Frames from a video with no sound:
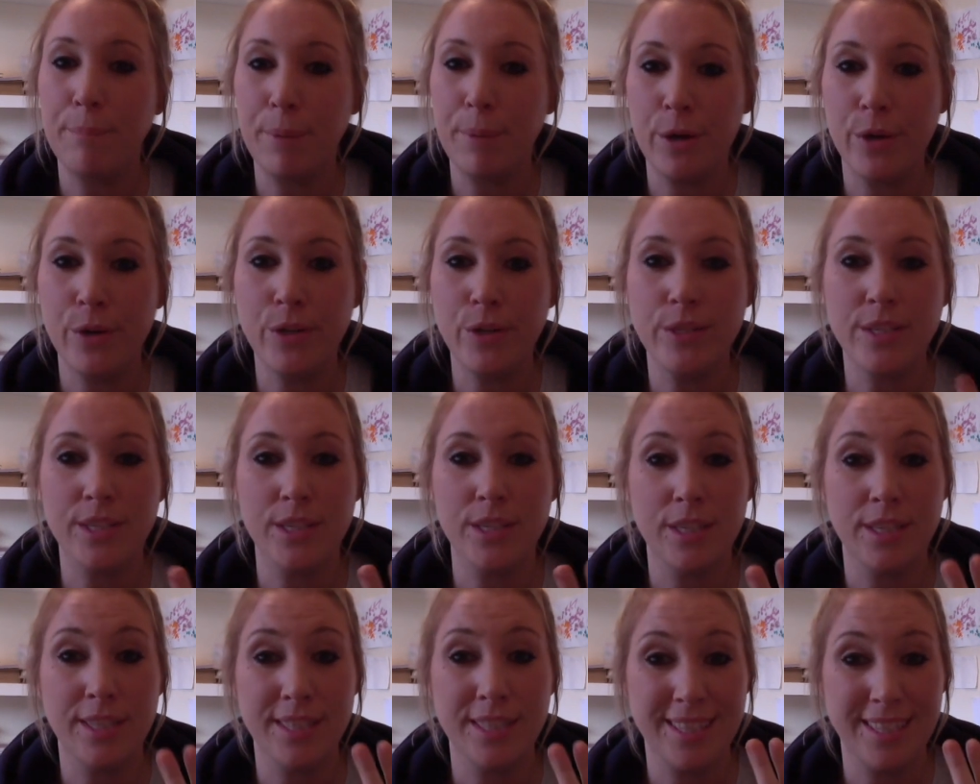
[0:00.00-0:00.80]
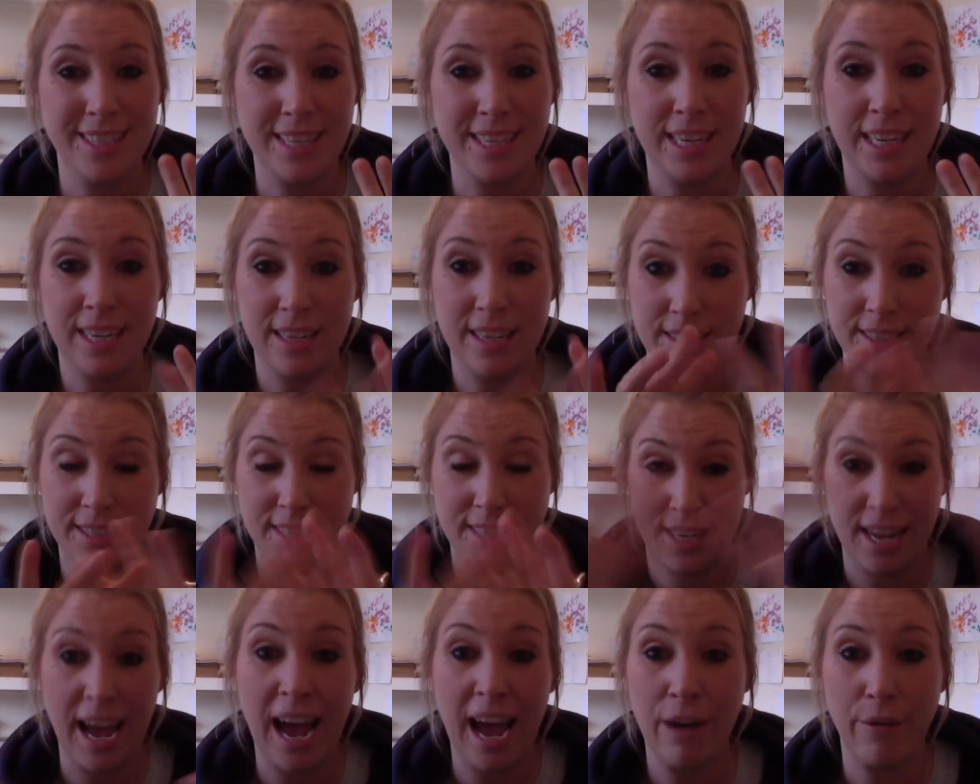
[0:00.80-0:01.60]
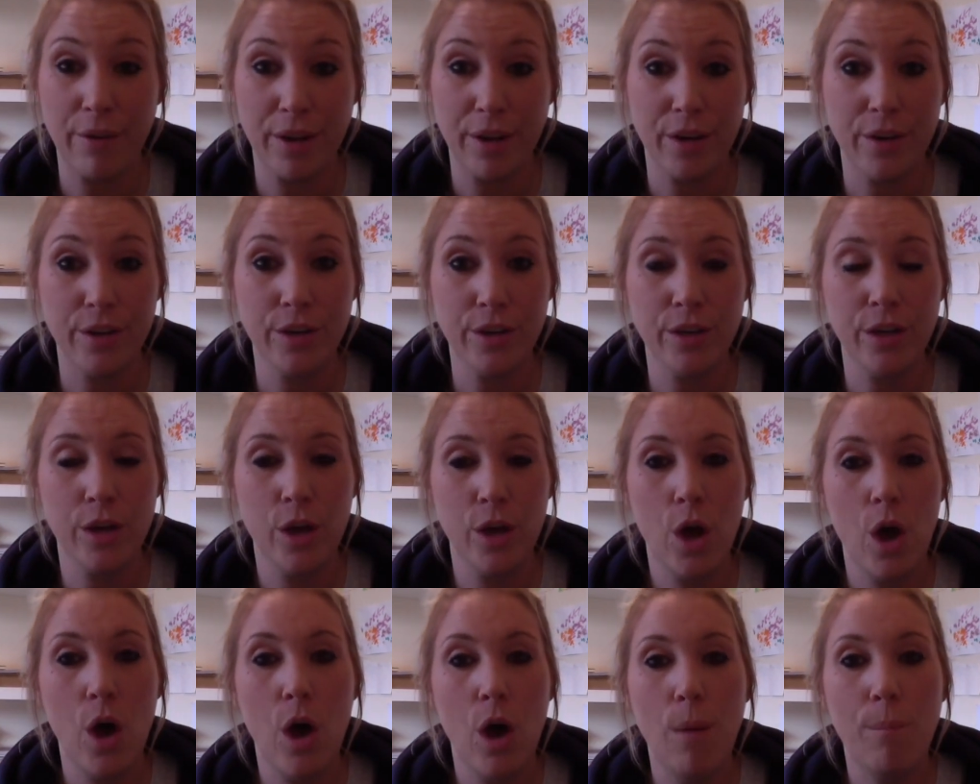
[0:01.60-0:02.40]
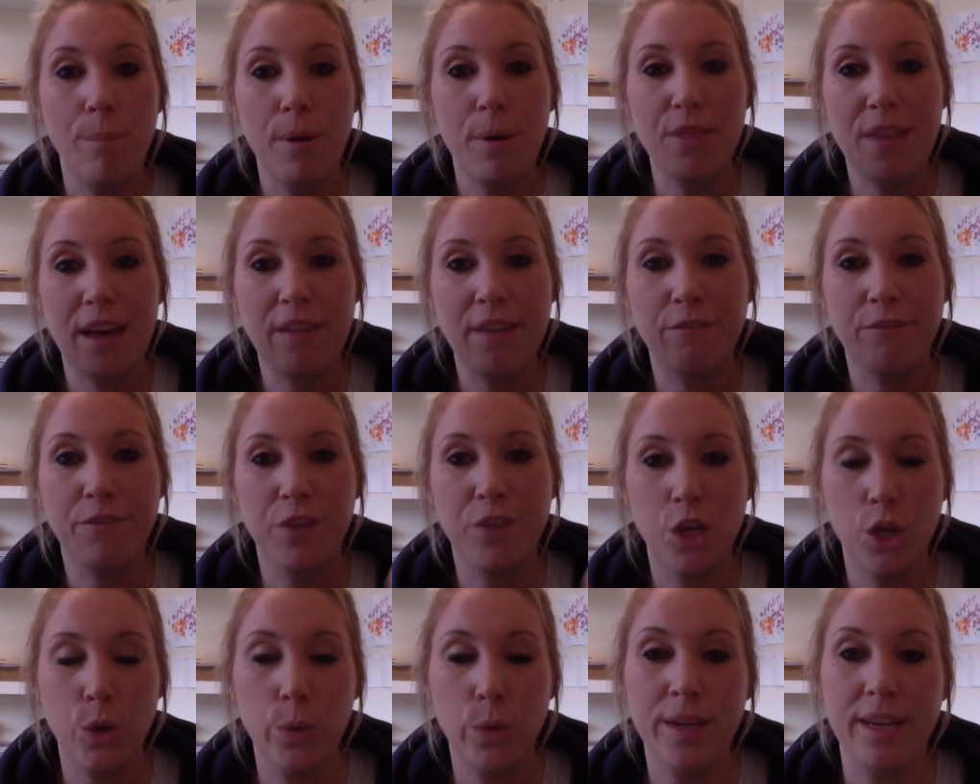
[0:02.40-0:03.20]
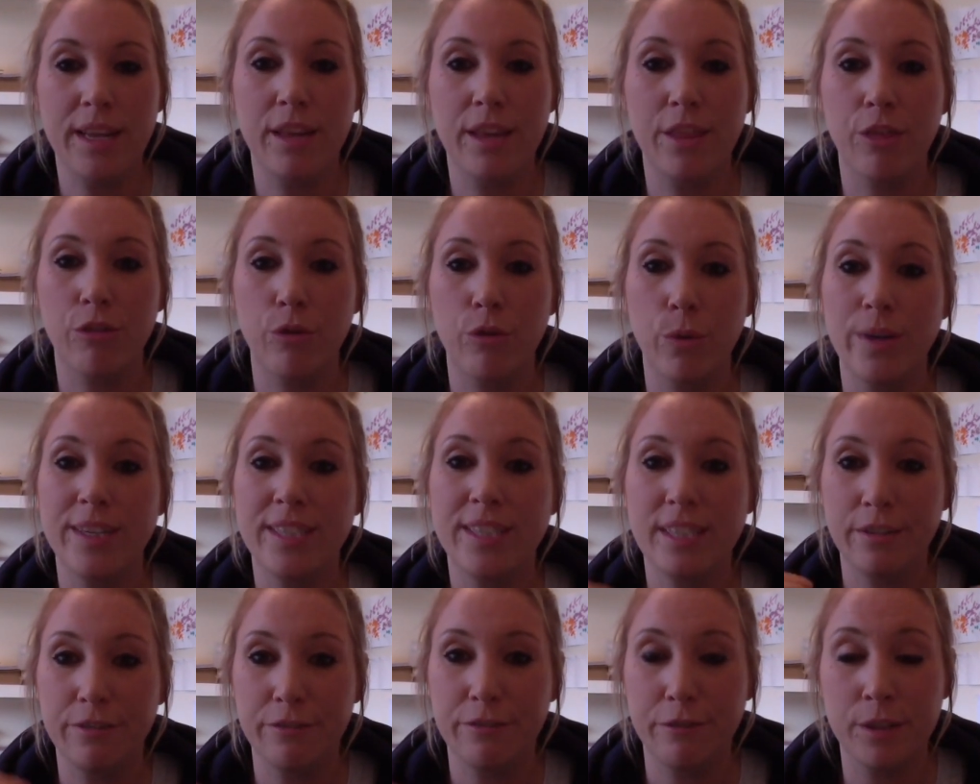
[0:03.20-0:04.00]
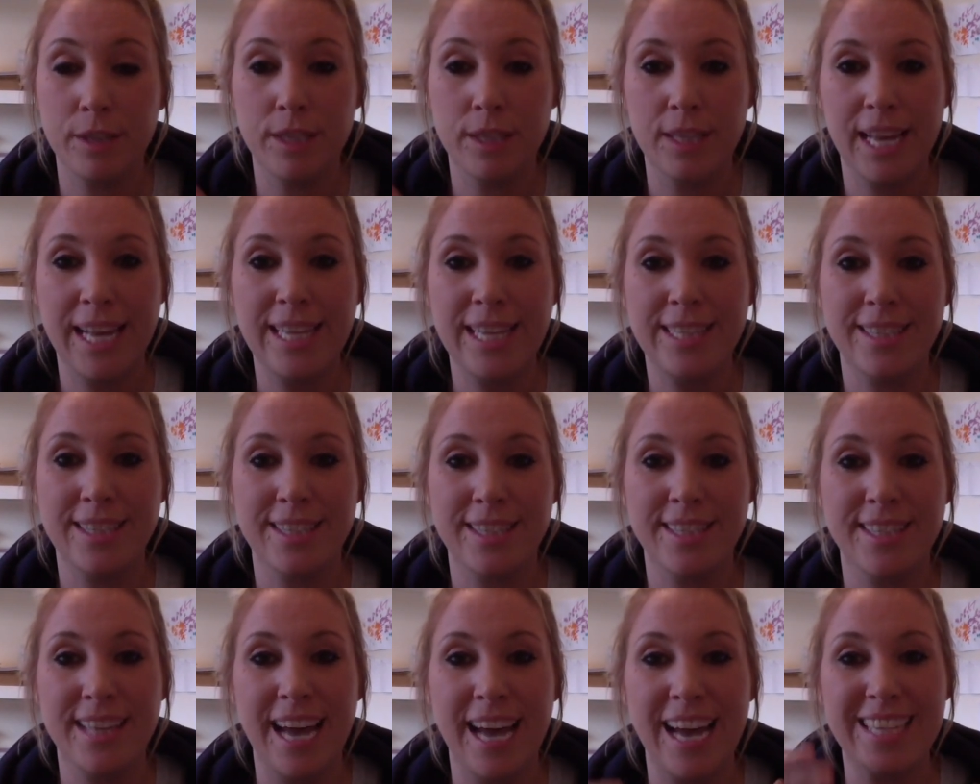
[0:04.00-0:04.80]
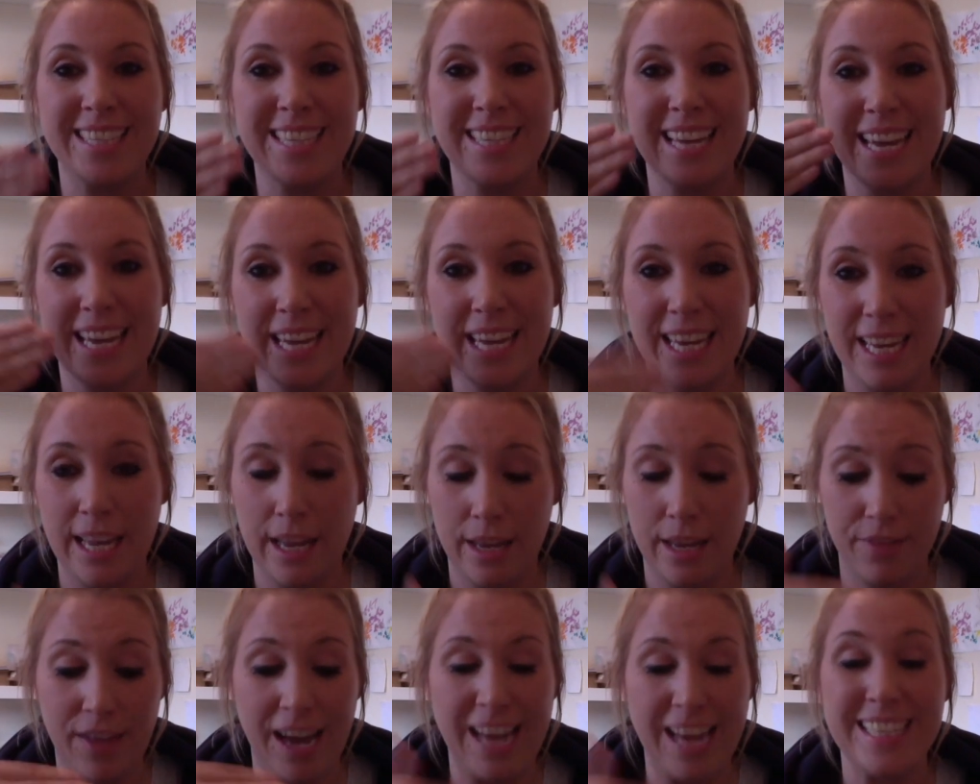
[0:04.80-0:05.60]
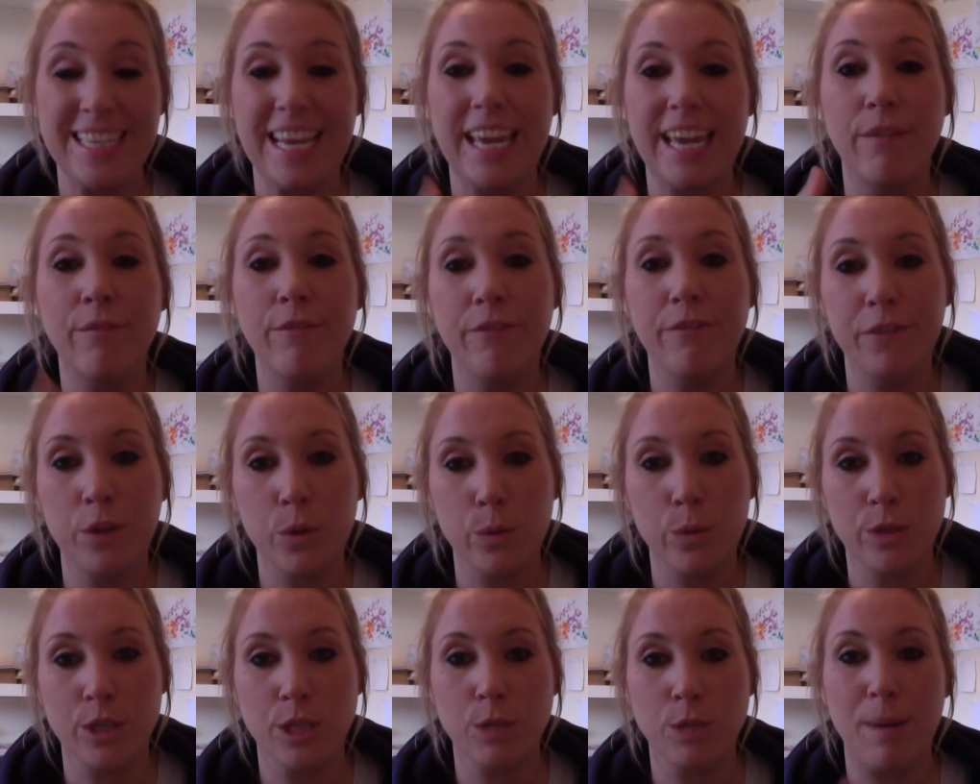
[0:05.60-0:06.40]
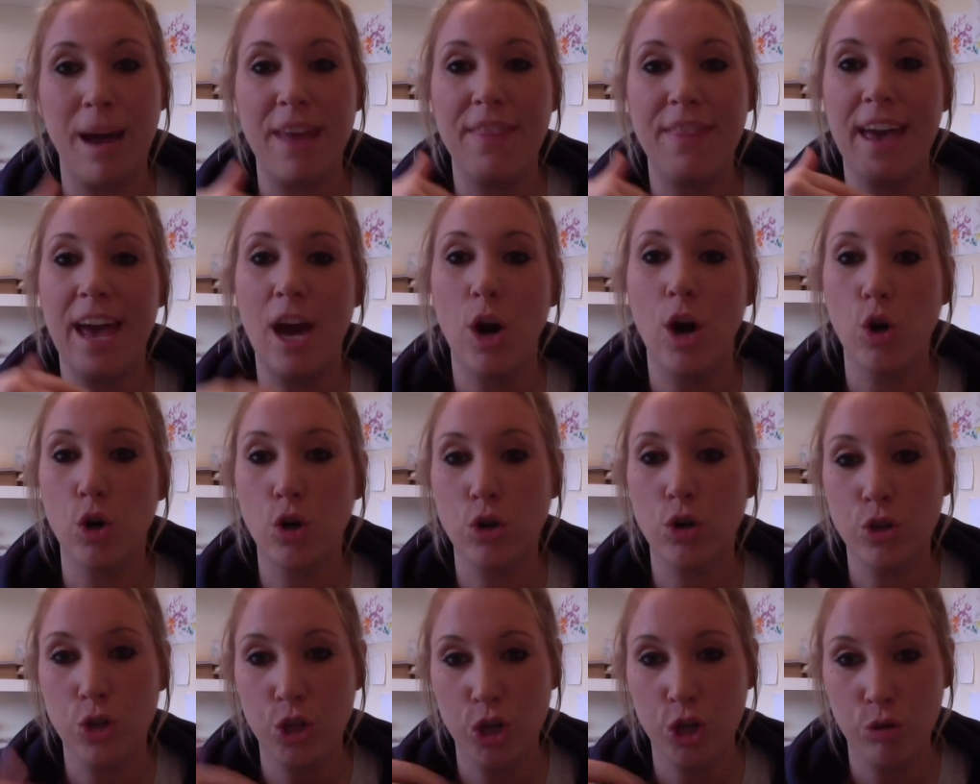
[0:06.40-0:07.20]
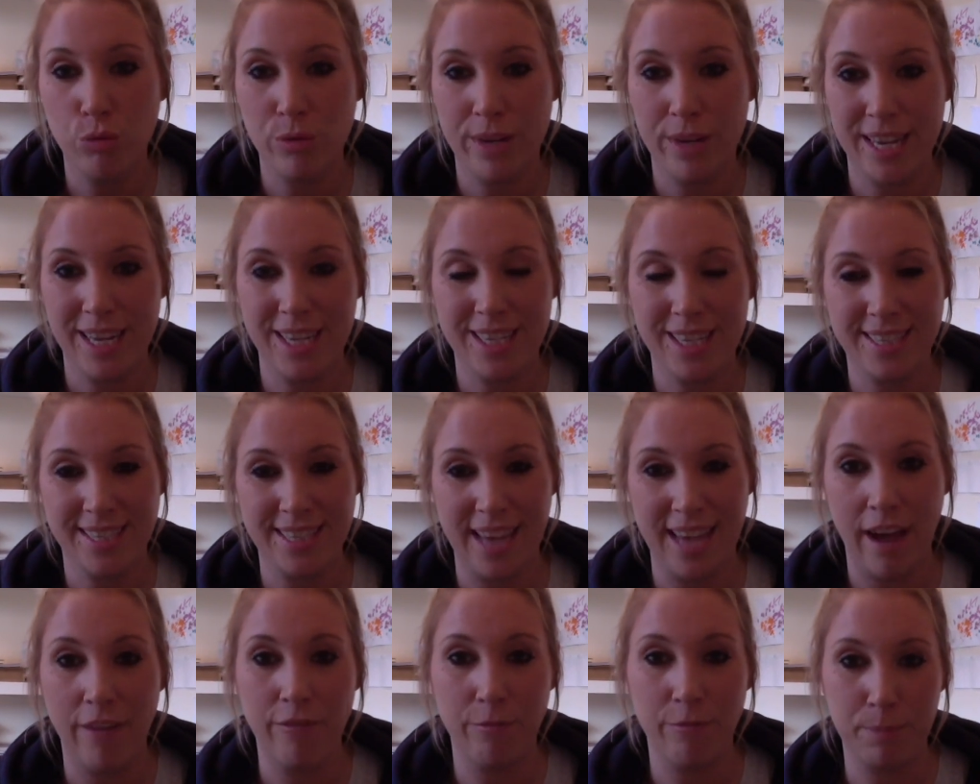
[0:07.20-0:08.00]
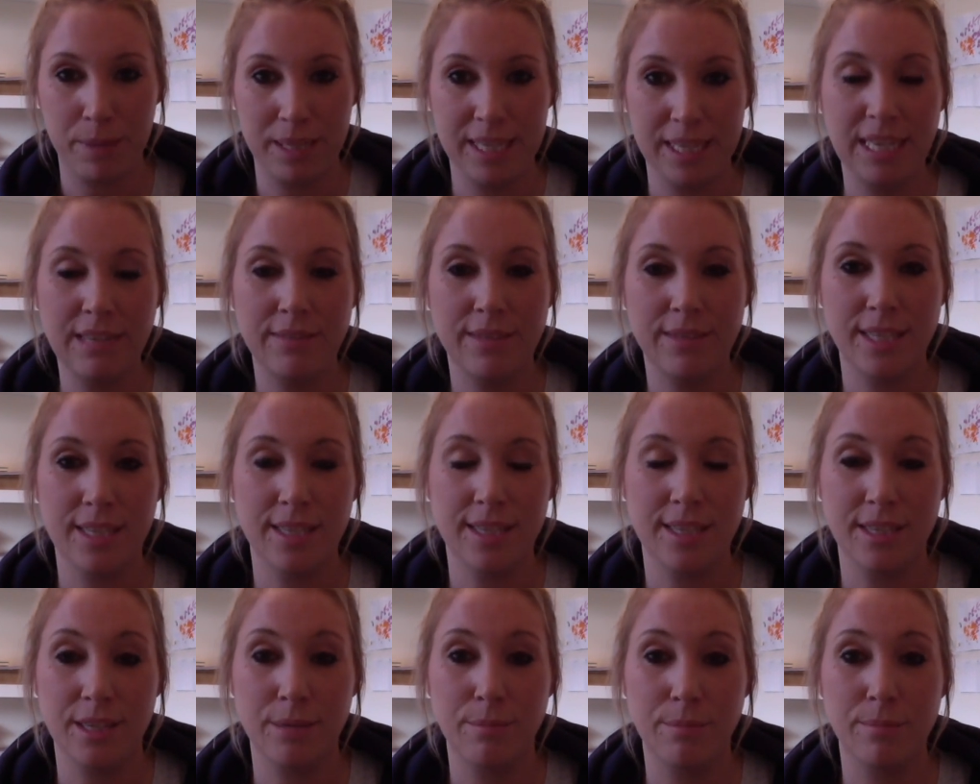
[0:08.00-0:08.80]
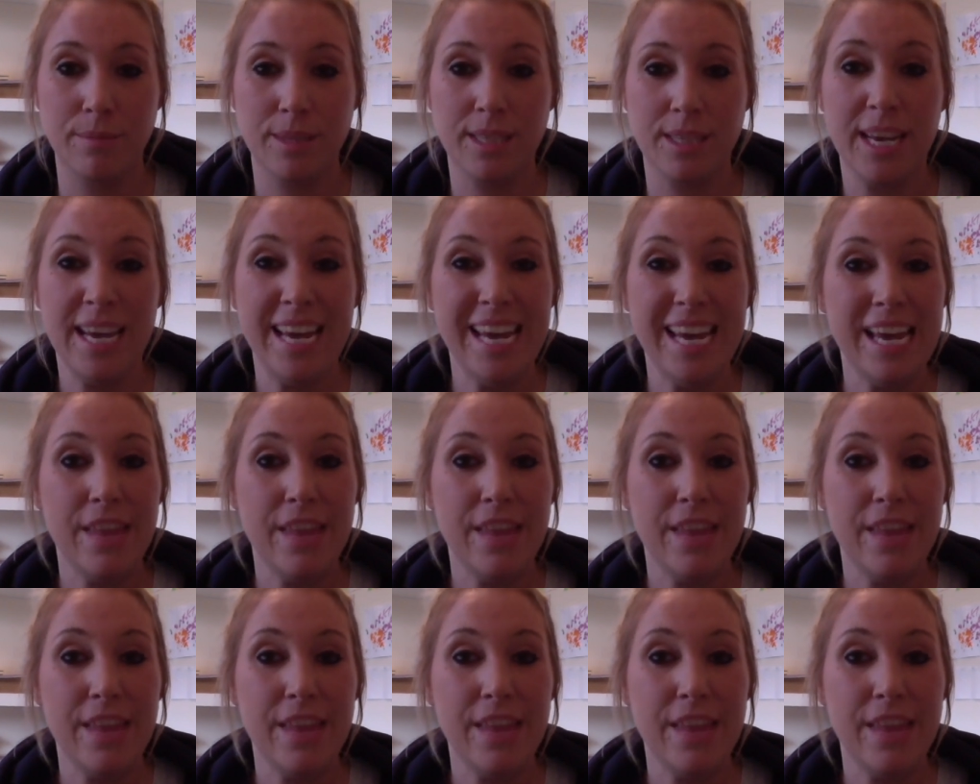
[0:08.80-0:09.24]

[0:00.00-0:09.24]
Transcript: person and scenario, but they're viewing it through a different lens that is influenced by their own unique set of belief systems.